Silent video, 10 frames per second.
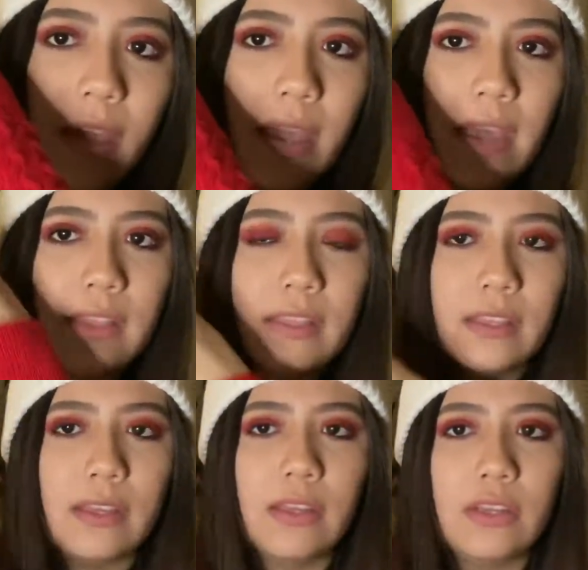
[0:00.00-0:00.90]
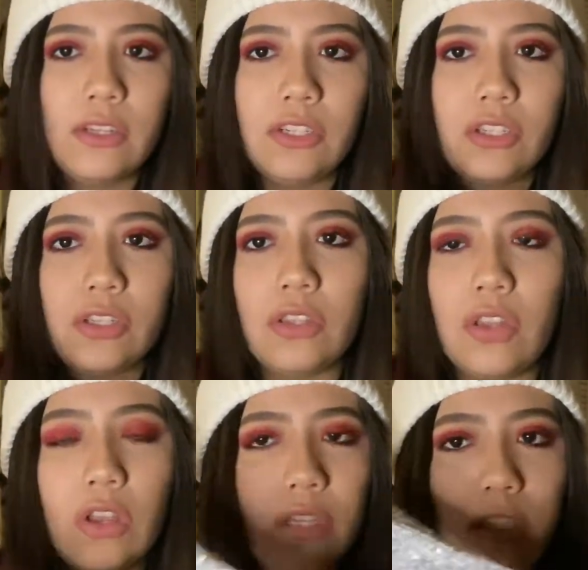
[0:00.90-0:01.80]
And the just a
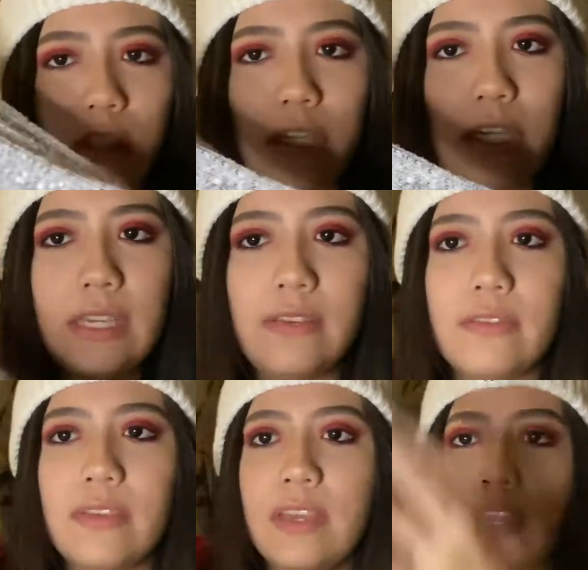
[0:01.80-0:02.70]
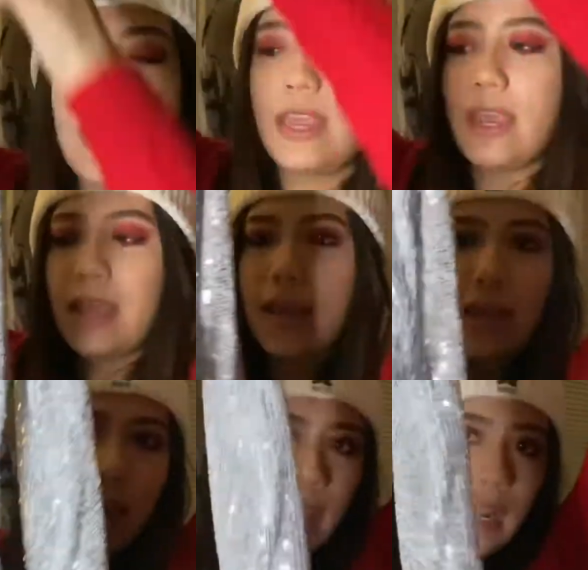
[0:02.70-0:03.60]
long sleeve
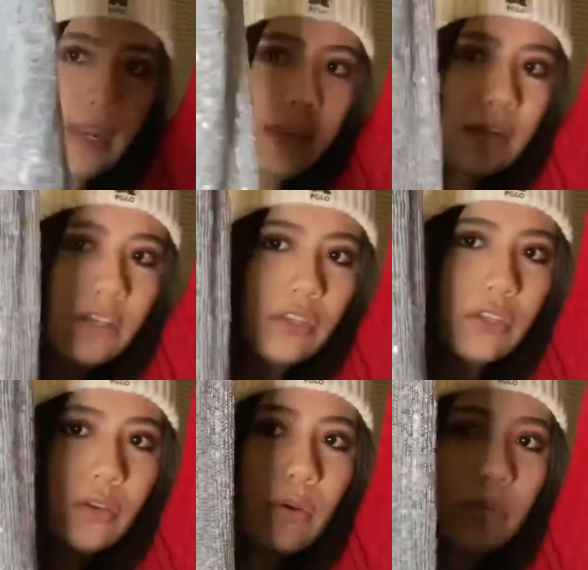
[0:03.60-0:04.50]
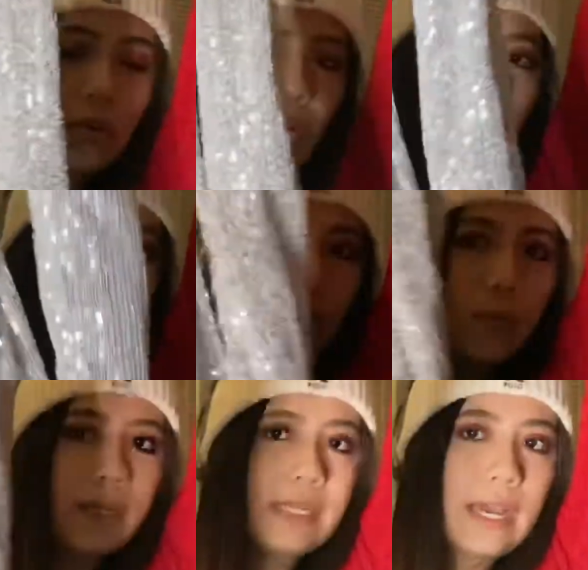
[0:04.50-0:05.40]
and it just goes all the
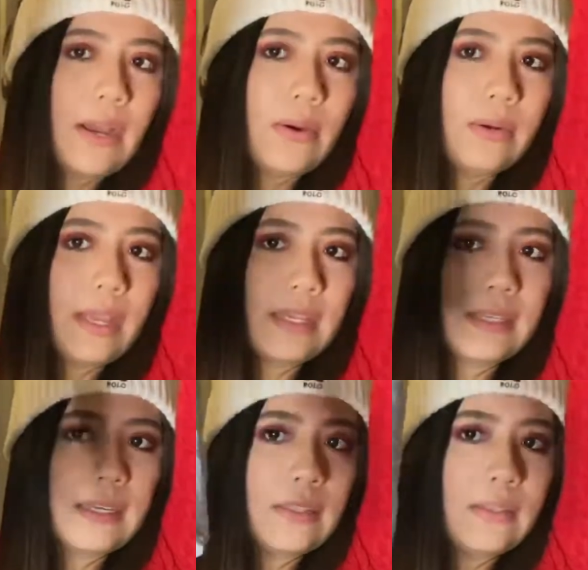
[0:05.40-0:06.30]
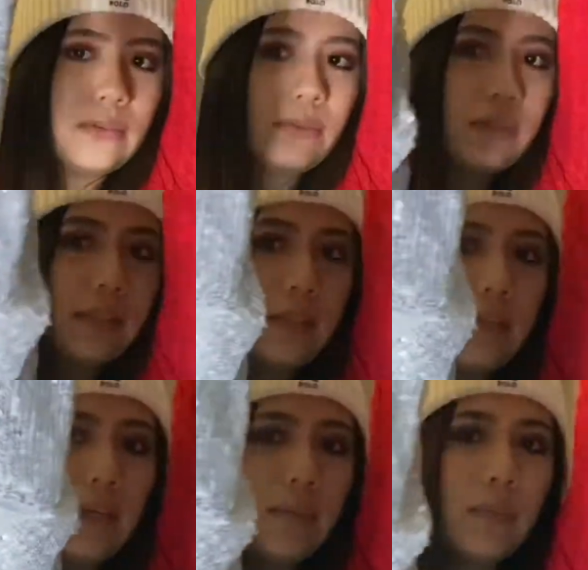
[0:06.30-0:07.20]
way down. It has like a little
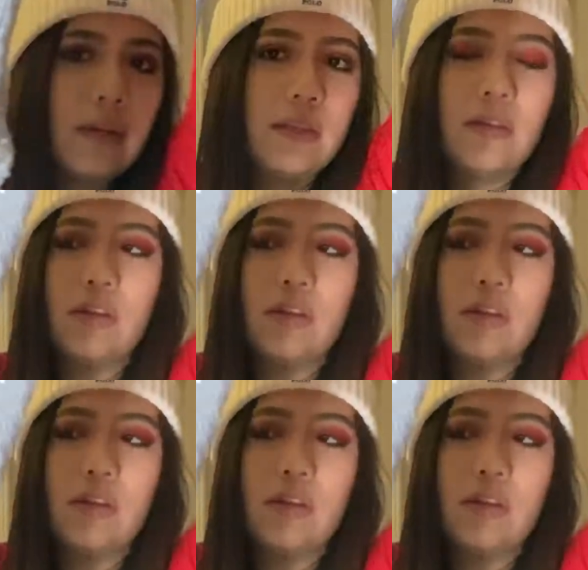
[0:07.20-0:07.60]
slit, but it's not